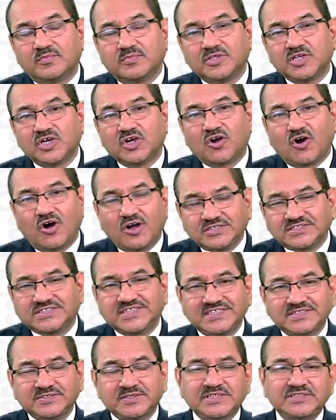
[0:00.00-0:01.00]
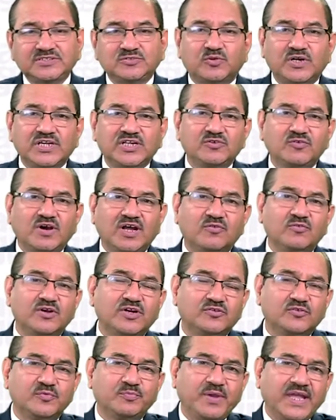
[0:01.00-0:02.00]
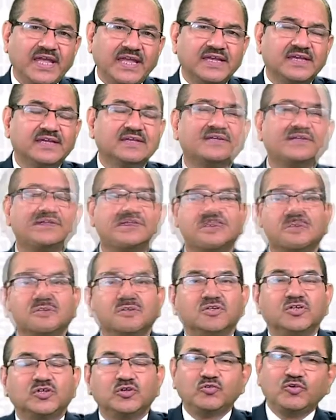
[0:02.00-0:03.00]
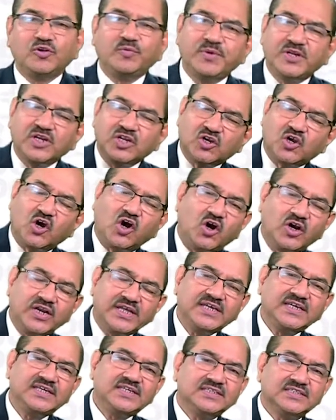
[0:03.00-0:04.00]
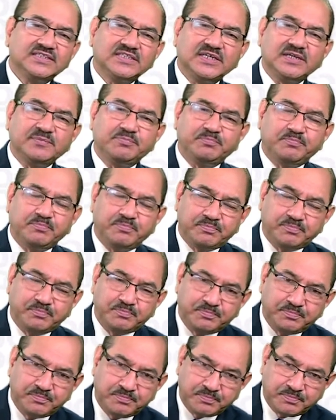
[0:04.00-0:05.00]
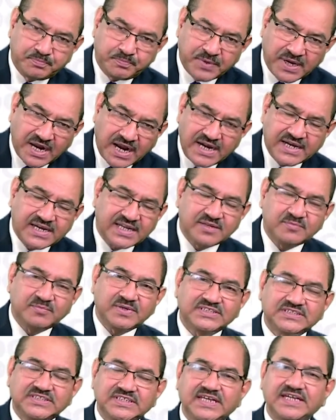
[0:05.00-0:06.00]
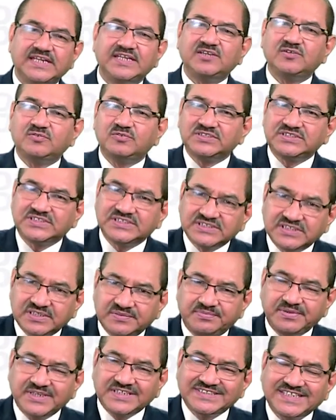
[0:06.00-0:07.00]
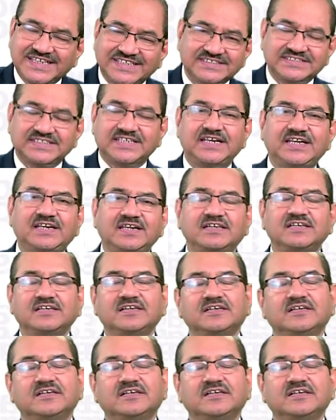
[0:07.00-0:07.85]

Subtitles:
the cost means what you are going to pay. You will be recording the plant and machinery, which is the fixed asset,